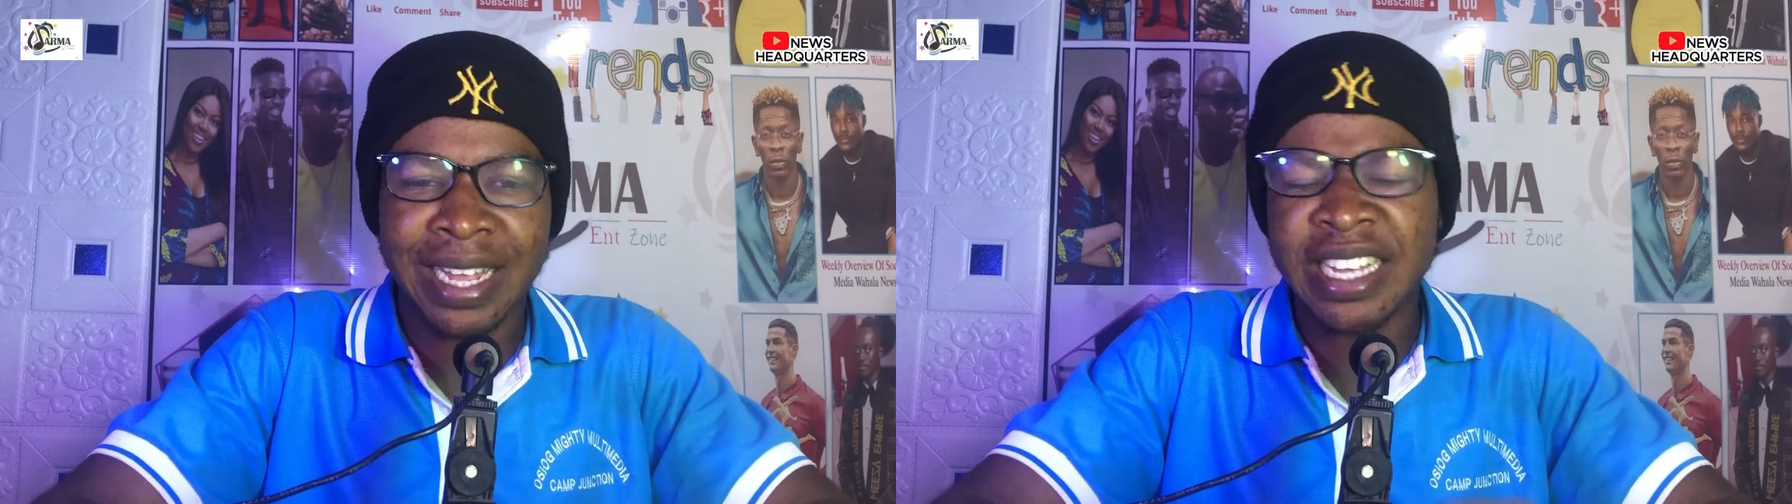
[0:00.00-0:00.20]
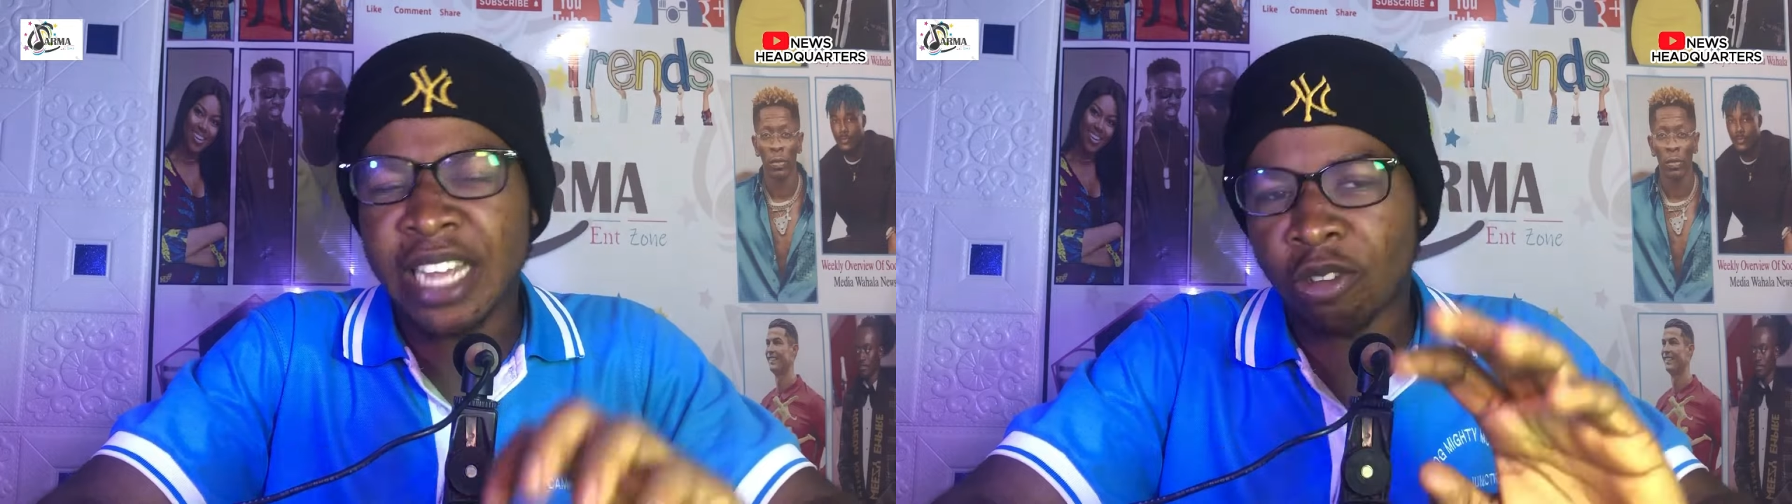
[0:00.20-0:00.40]
I
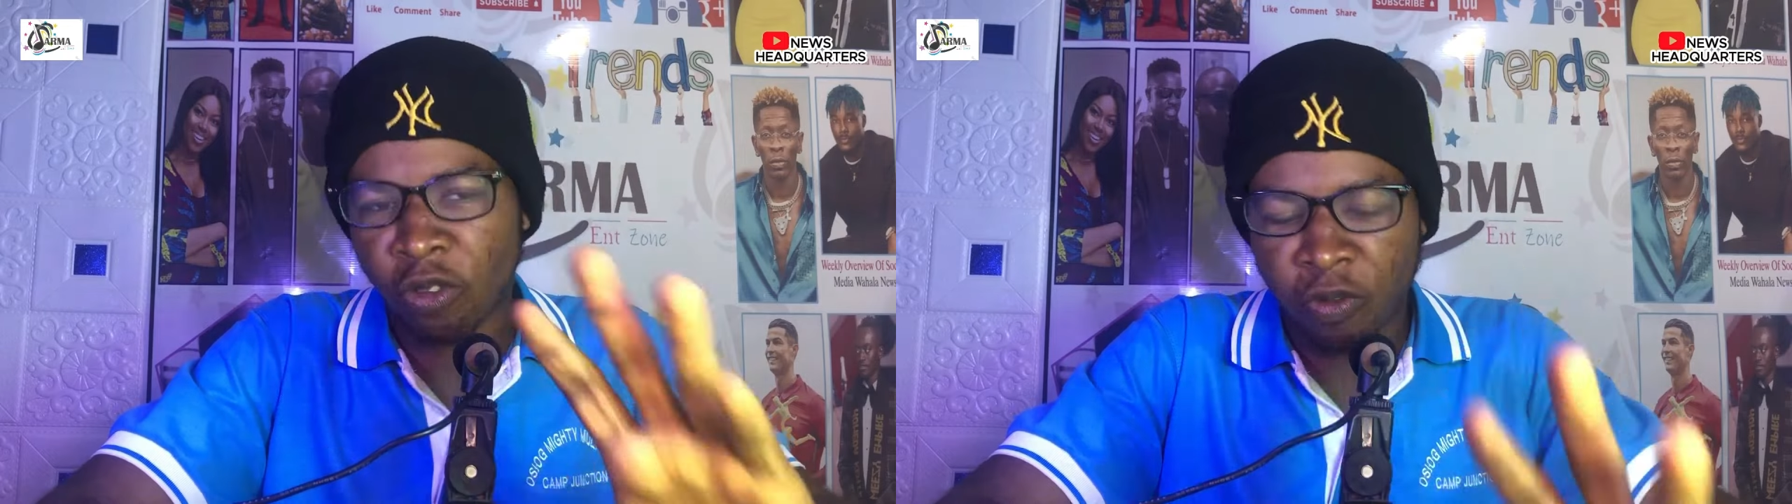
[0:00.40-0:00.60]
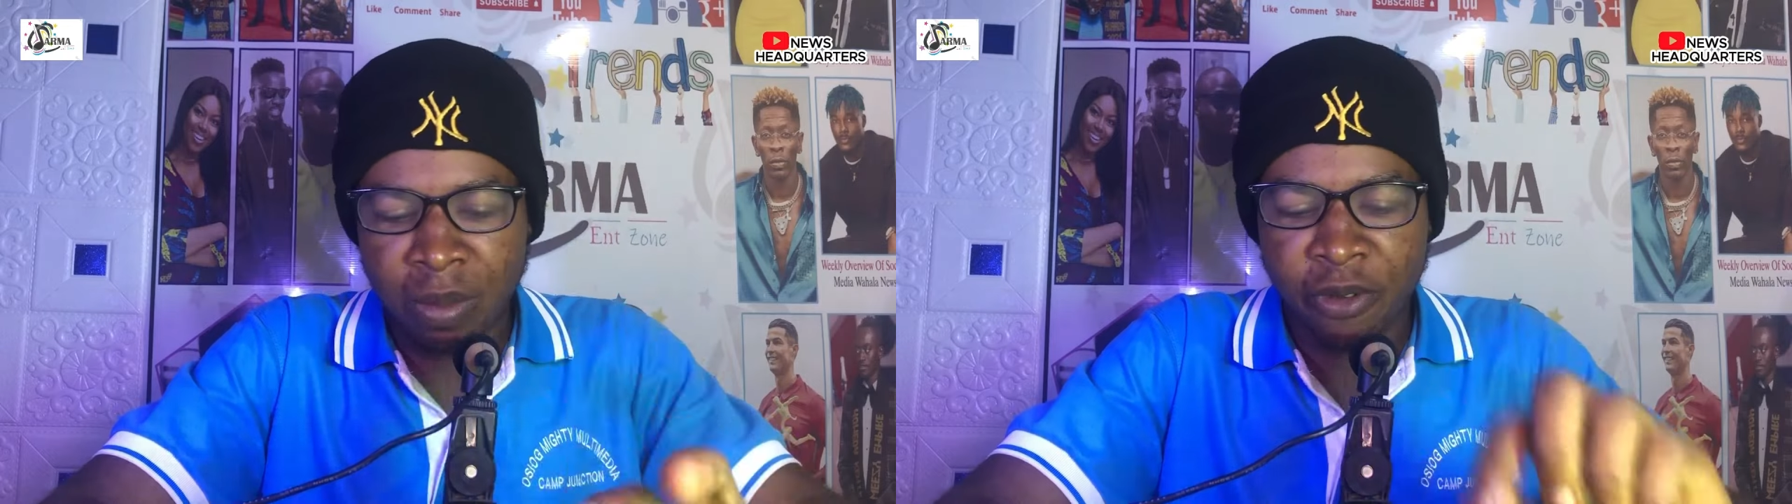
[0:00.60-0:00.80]
used to talk
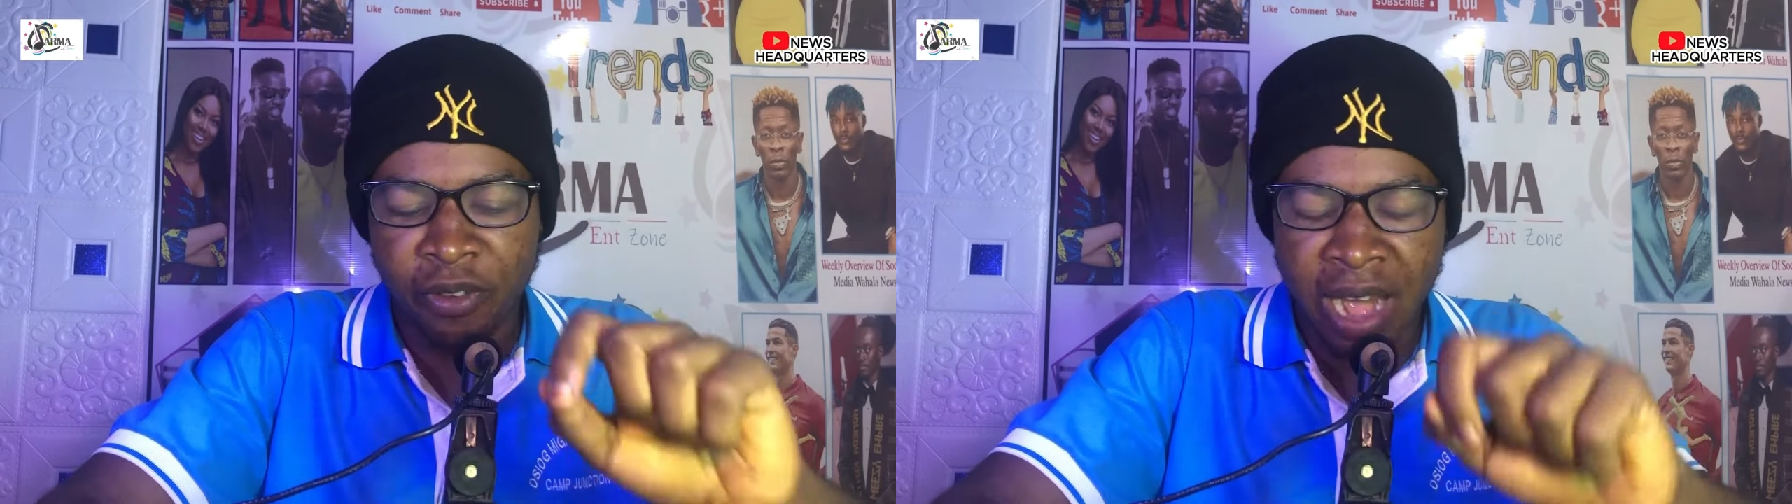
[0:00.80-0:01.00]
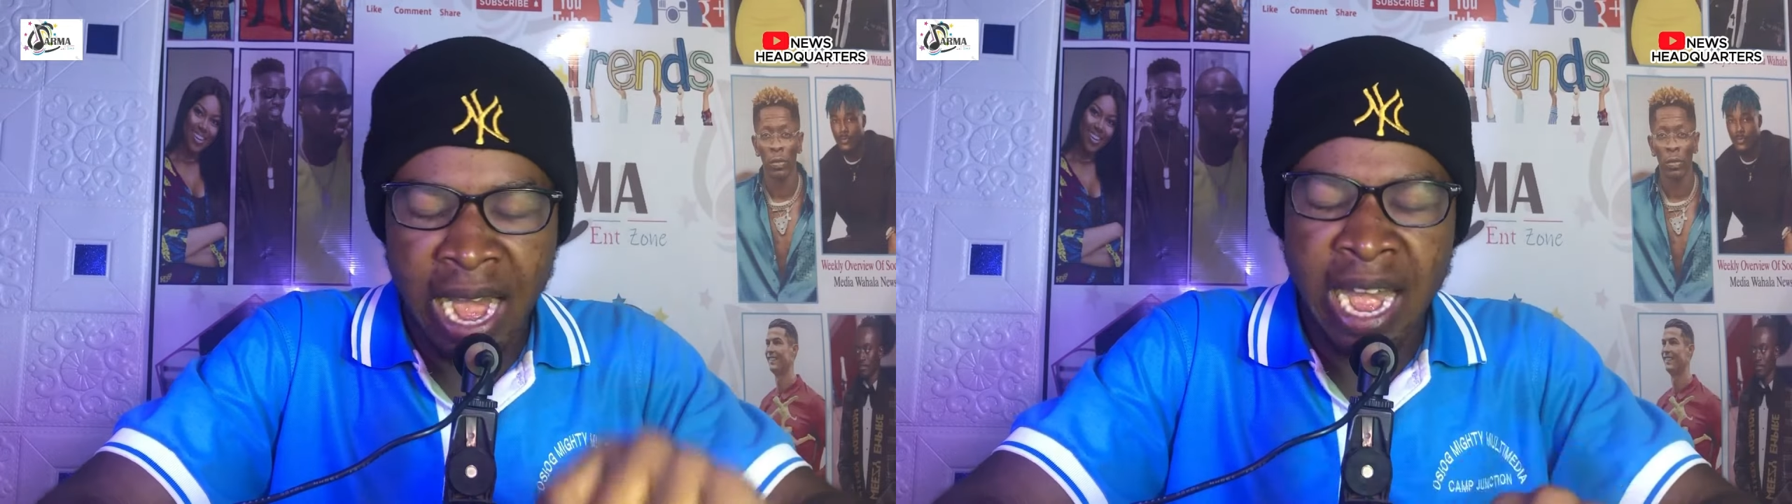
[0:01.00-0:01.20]
from
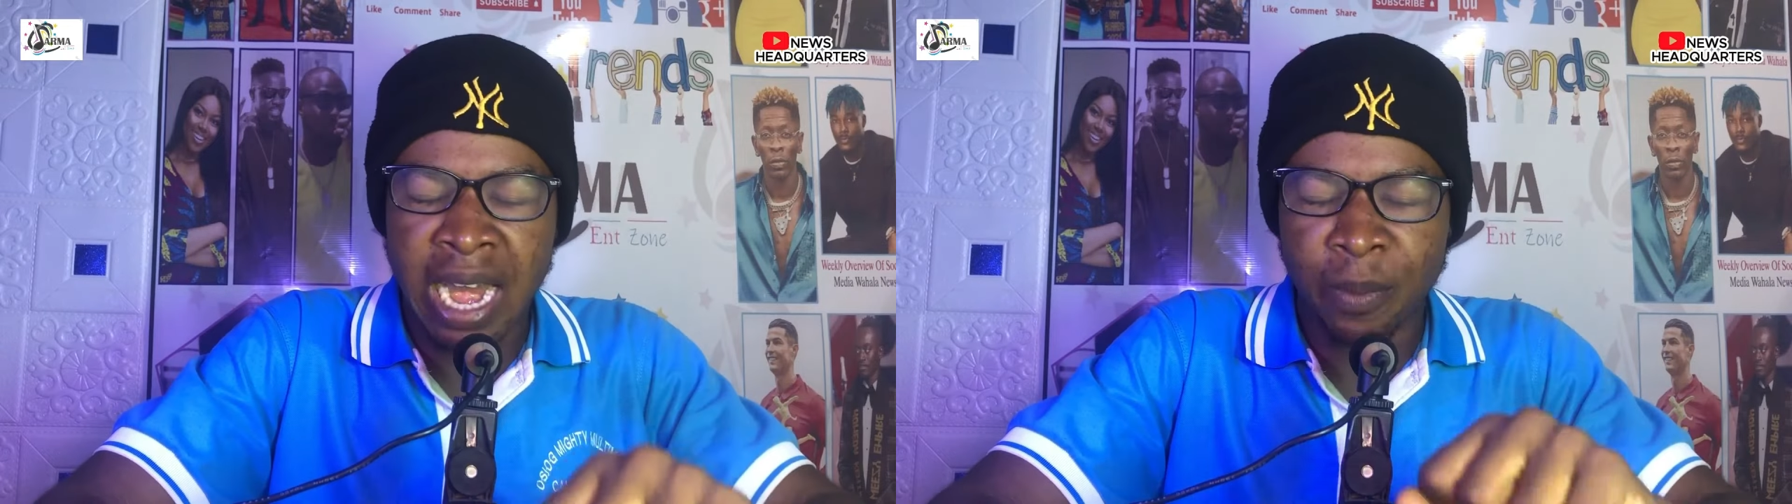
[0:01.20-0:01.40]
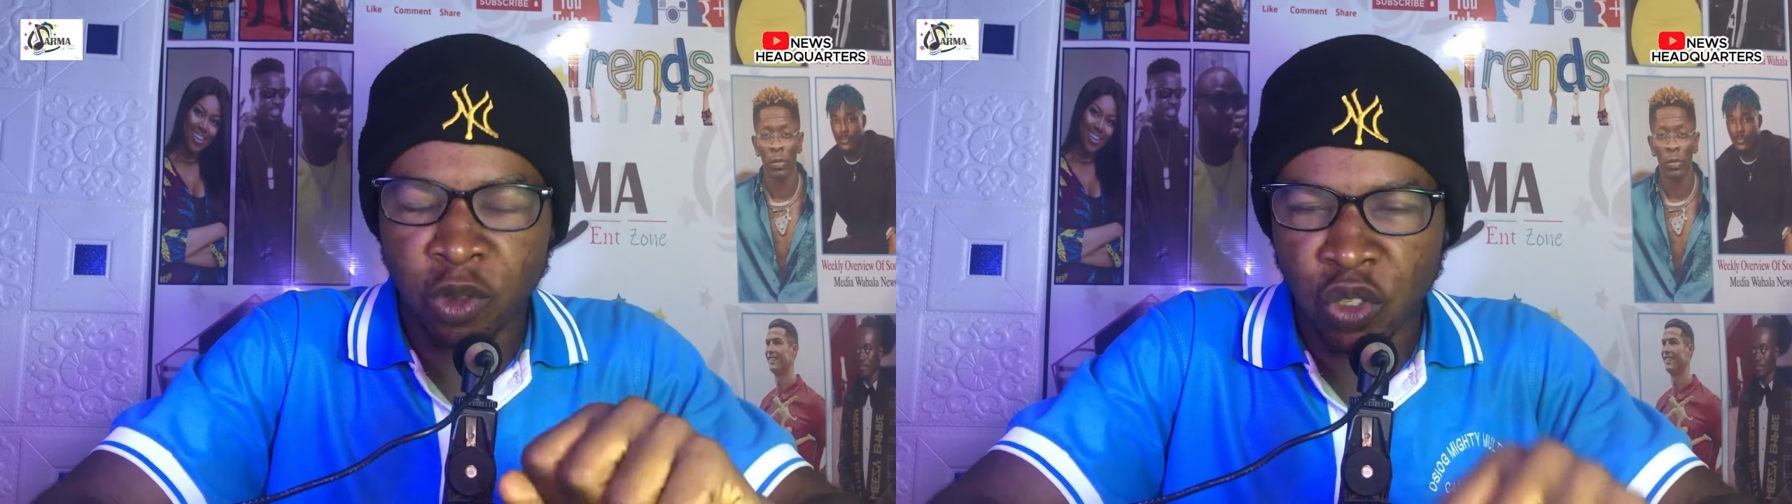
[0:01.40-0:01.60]
before I
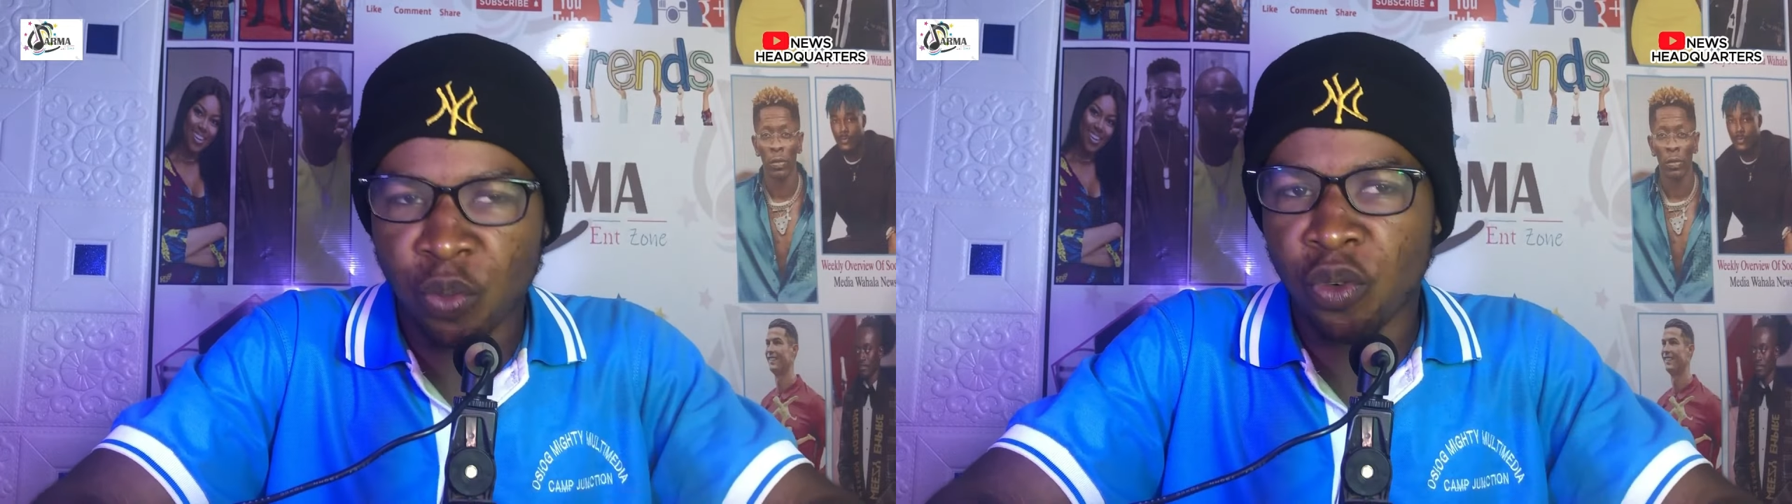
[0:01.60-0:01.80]
never saw.